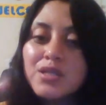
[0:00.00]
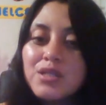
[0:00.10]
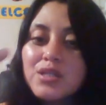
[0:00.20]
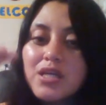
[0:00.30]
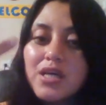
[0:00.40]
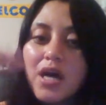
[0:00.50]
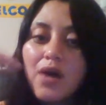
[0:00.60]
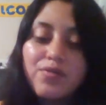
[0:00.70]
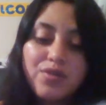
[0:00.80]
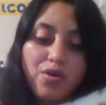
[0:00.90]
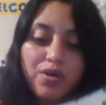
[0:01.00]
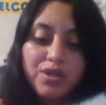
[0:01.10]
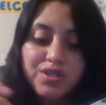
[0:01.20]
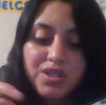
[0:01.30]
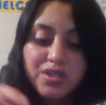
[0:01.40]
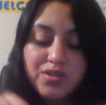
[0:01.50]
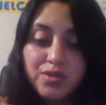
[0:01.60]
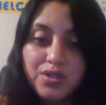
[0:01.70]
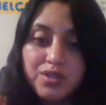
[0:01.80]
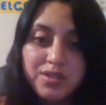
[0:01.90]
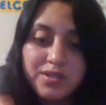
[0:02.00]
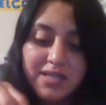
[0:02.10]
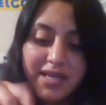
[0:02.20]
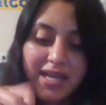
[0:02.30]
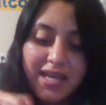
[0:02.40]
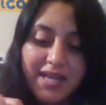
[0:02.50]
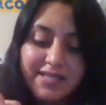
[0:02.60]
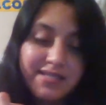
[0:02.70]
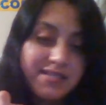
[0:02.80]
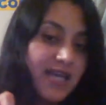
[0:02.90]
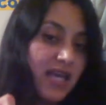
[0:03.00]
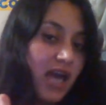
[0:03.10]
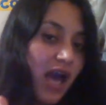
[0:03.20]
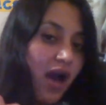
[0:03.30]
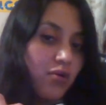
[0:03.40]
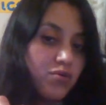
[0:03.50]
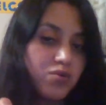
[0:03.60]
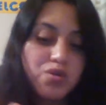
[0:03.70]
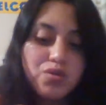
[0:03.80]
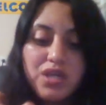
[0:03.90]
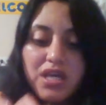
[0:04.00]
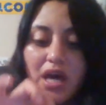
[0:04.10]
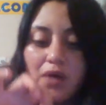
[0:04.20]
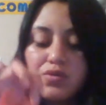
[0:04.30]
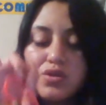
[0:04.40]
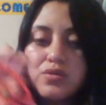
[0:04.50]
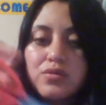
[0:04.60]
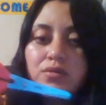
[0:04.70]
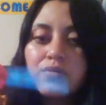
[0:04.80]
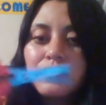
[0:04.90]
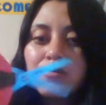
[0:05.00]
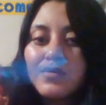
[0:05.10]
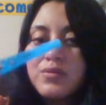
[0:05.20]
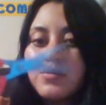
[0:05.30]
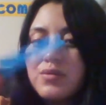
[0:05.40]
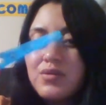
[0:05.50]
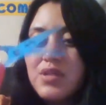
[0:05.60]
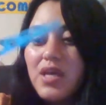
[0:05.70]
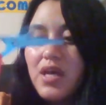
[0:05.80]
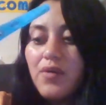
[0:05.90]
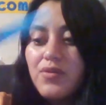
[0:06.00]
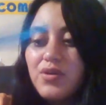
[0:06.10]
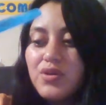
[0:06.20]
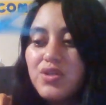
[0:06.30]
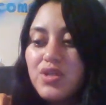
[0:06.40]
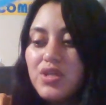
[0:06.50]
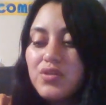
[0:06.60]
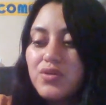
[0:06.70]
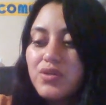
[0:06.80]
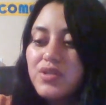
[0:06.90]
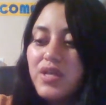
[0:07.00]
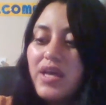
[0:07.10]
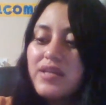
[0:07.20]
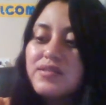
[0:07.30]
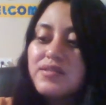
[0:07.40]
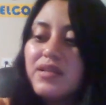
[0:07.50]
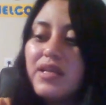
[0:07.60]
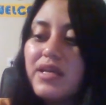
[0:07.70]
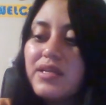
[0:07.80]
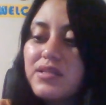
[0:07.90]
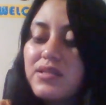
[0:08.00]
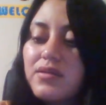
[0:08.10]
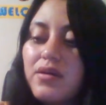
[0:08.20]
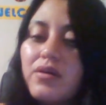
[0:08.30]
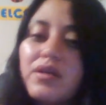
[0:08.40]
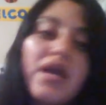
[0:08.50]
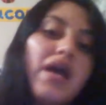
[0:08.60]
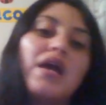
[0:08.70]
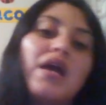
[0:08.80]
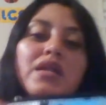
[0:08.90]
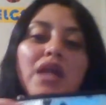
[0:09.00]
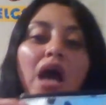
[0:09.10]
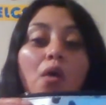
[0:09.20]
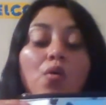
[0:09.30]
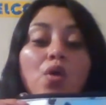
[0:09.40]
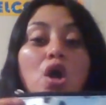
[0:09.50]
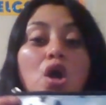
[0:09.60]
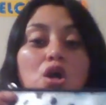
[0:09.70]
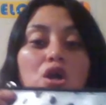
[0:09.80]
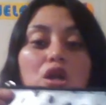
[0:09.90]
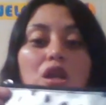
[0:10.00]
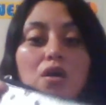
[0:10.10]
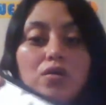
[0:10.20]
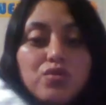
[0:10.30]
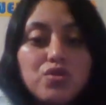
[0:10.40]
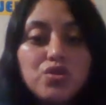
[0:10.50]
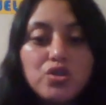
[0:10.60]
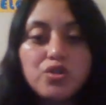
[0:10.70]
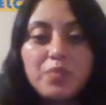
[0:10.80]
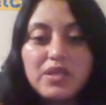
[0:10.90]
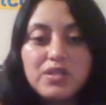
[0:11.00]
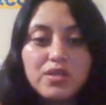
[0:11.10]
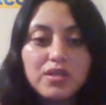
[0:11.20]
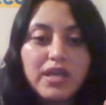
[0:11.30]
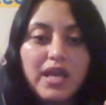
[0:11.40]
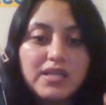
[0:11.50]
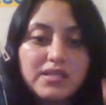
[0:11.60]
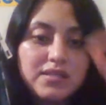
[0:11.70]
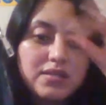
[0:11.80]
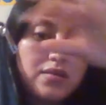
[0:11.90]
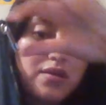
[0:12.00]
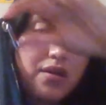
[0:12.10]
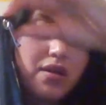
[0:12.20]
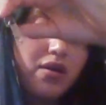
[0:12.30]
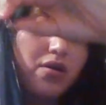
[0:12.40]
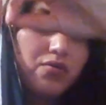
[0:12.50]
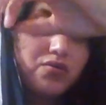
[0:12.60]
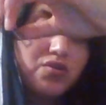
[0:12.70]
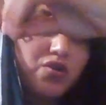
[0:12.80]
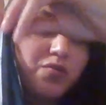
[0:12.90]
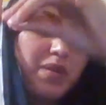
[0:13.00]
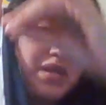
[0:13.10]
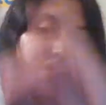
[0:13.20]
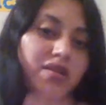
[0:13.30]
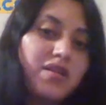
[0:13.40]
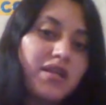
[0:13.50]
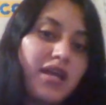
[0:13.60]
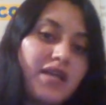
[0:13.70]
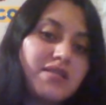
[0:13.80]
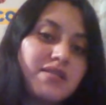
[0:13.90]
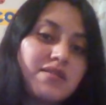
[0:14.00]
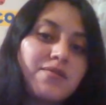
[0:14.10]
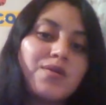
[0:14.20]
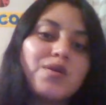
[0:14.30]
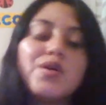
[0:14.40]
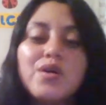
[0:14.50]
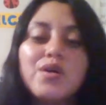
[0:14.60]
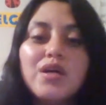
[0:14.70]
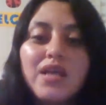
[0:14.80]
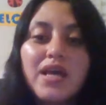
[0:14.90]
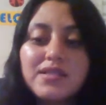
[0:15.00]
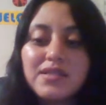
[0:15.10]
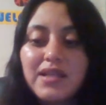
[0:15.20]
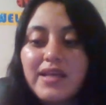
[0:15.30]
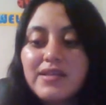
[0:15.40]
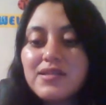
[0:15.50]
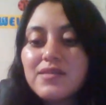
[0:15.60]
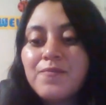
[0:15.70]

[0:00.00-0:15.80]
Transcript: Take out your scissors. Sáquelas. Take out. Take out. Take out your scissors. Excellent. Okay, now close your pencil case. Close your pencil case. Good. Excellent.